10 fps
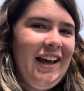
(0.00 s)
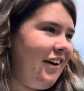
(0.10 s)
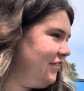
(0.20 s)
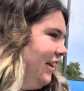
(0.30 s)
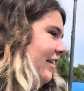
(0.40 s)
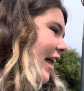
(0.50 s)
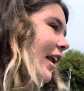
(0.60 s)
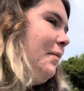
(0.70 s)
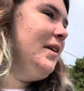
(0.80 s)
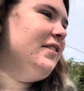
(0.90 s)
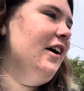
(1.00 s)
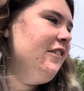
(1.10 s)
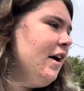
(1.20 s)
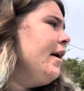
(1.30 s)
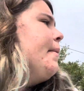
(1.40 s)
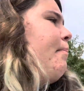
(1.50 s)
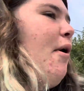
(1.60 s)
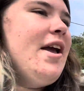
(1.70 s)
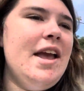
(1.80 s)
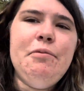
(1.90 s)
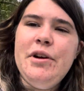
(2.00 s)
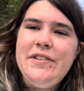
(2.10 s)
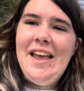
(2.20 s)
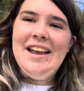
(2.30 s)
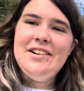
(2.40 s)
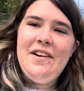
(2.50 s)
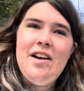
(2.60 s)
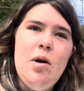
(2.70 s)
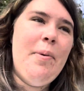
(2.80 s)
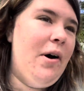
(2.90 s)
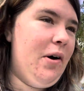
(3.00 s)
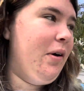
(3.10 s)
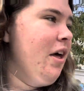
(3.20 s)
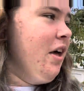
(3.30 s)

have to look that up yourself. But it was incredible.